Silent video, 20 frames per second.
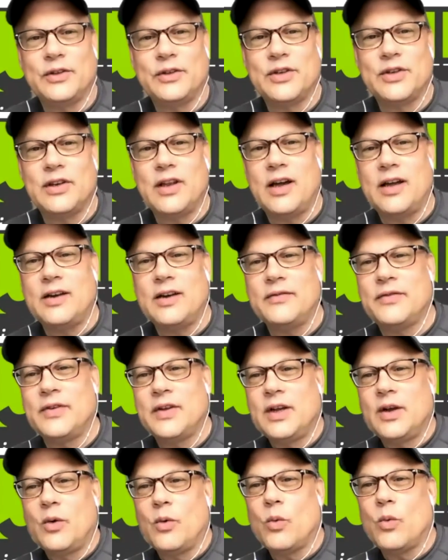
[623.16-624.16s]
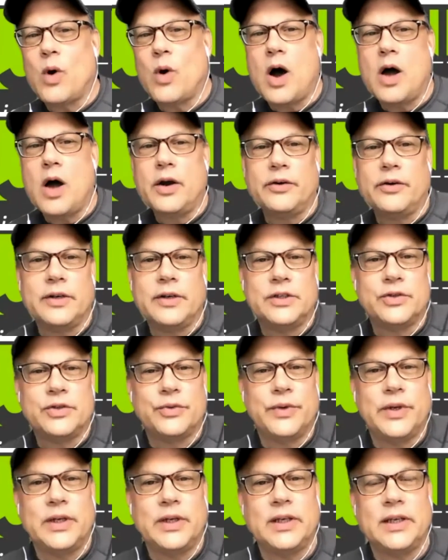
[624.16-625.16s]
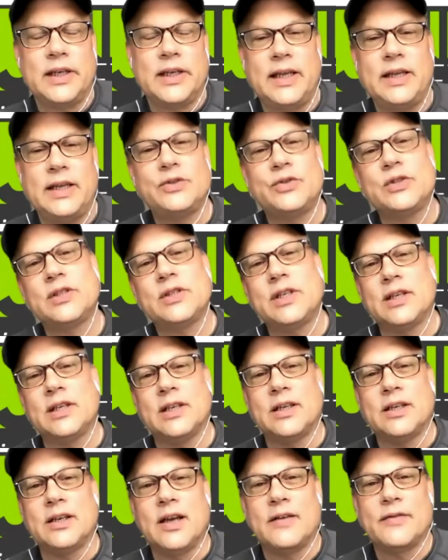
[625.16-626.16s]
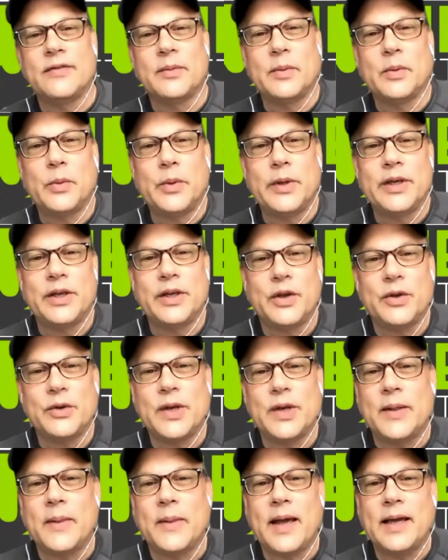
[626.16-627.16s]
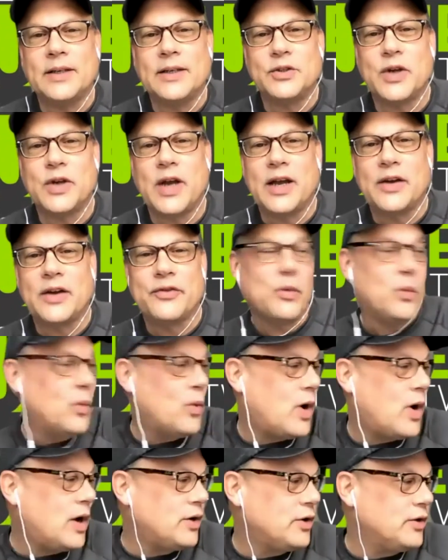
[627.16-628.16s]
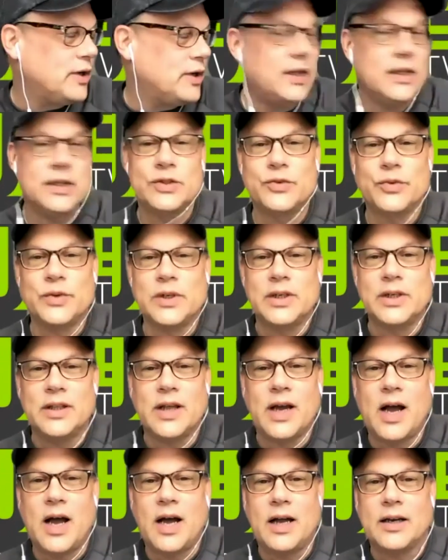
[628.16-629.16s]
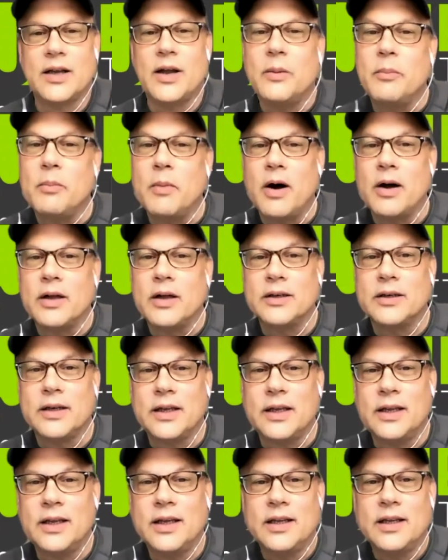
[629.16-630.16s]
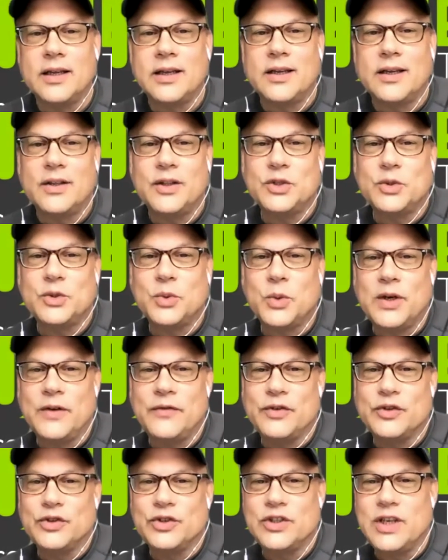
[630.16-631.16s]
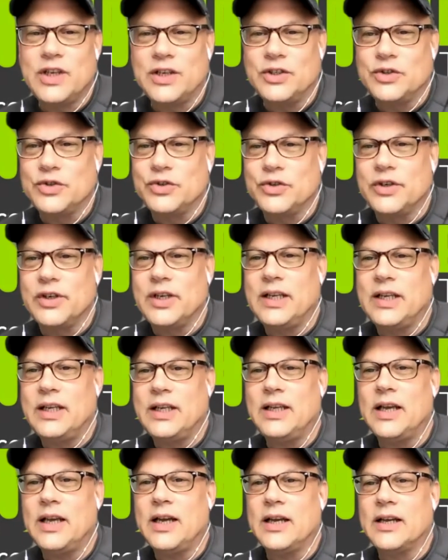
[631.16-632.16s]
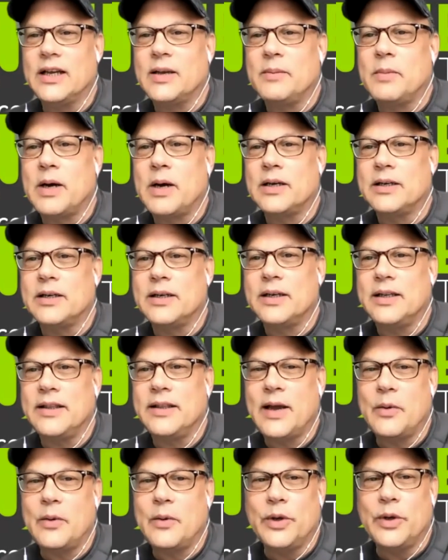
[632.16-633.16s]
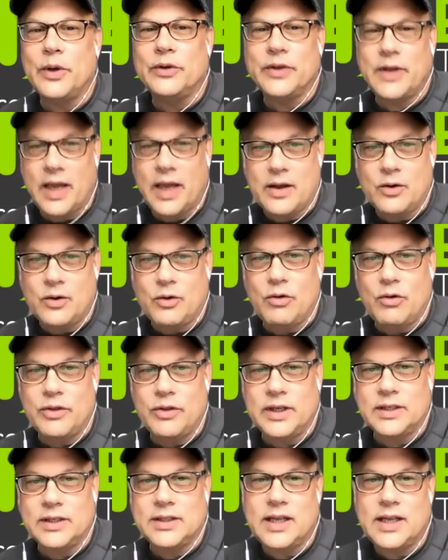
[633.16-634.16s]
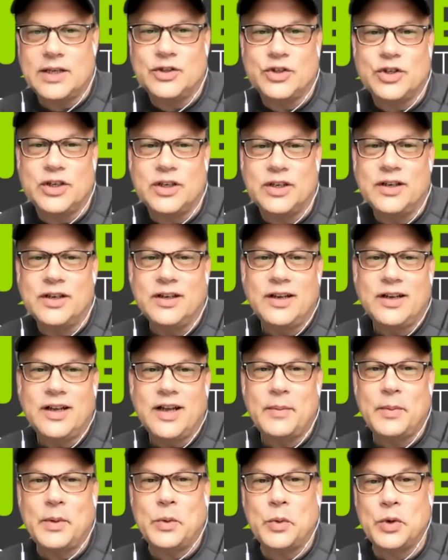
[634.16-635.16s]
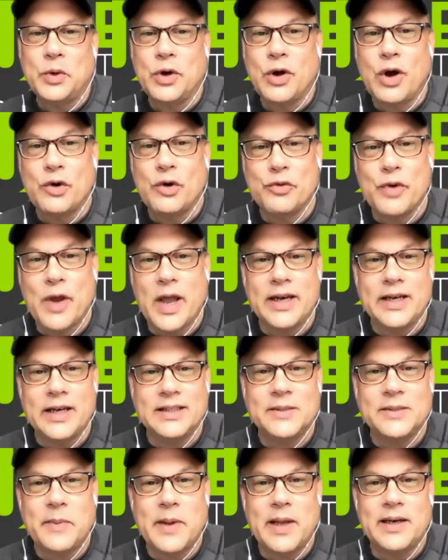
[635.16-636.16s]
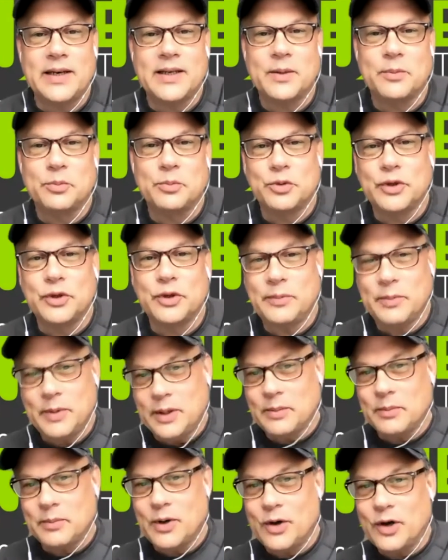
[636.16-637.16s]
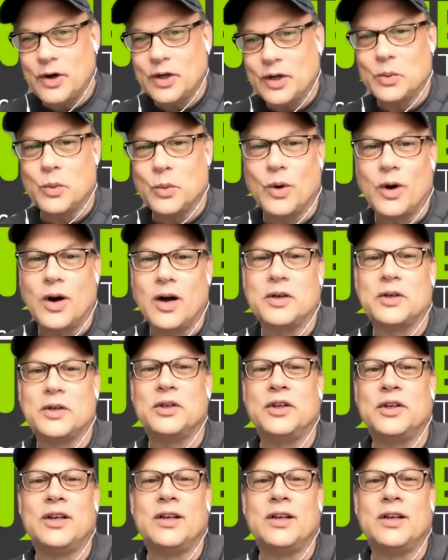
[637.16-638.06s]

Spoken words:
a lot of water is really, interestingly enough, I mean, we could go down that track. Water is really the hot commodity, the 21st century commodity that will get all the attention. I mean, we're already spending a premium on water,